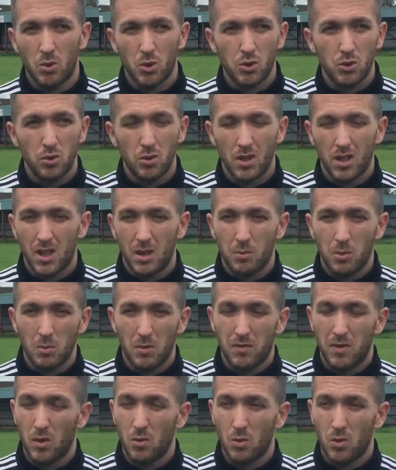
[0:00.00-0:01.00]
were are 2 0 up
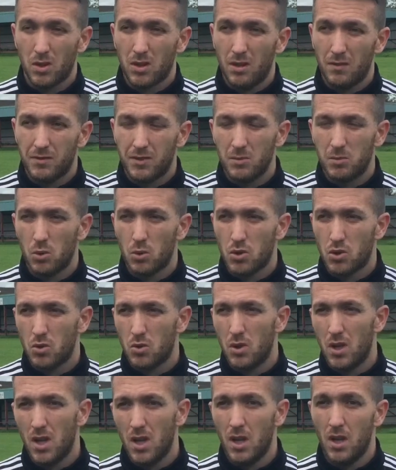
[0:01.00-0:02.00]
and we felt we were comfortable so